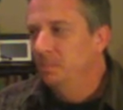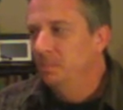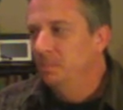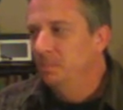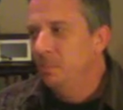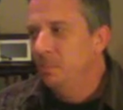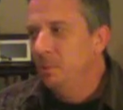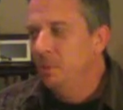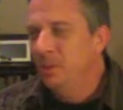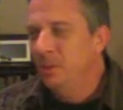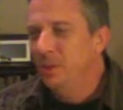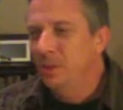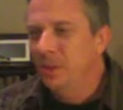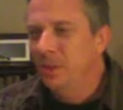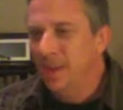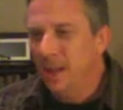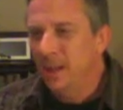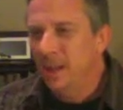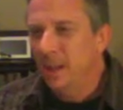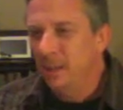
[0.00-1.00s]
You need to
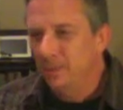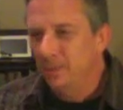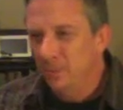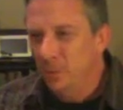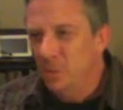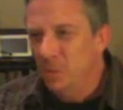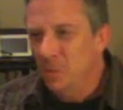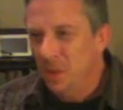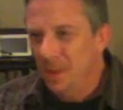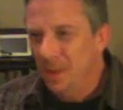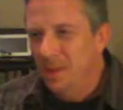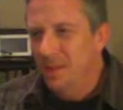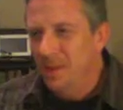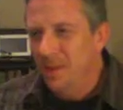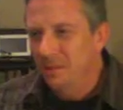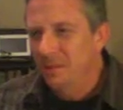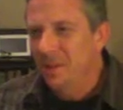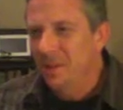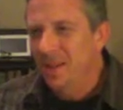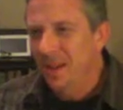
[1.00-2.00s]
take a few minutes
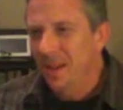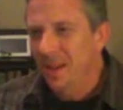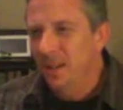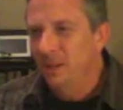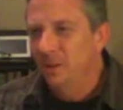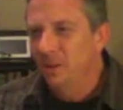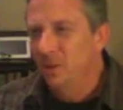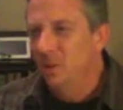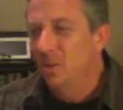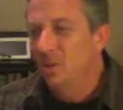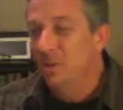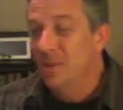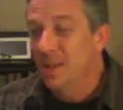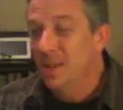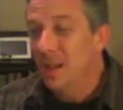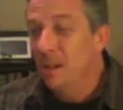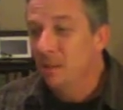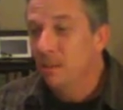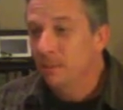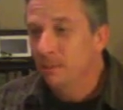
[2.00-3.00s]
every day to
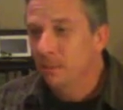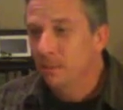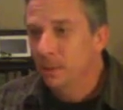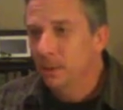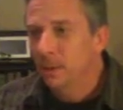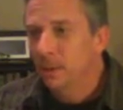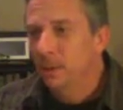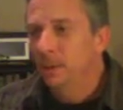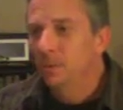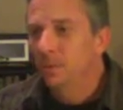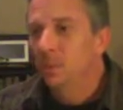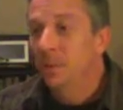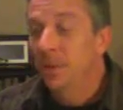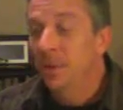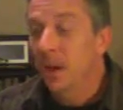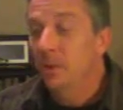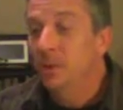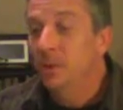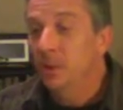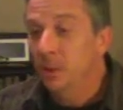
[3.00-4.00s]
yourself
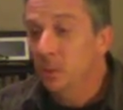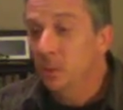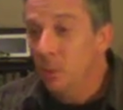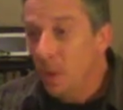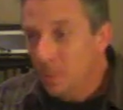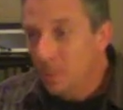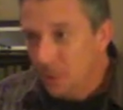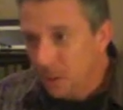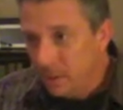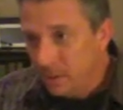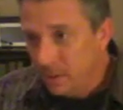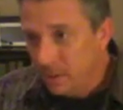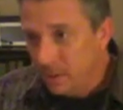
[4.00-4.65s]
without interruption,